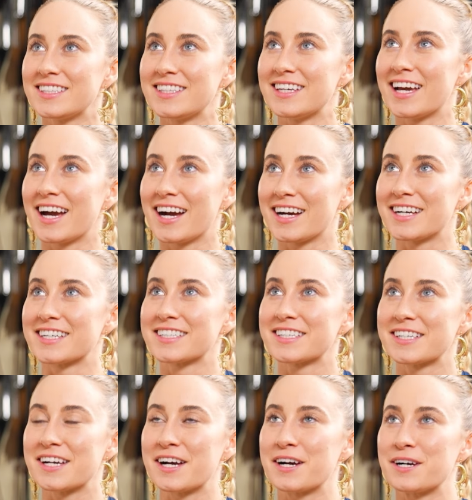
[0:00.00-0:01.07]
Yeah.
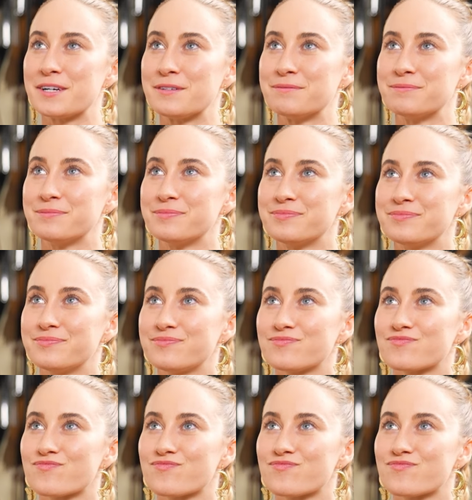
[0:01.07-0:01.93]
Um...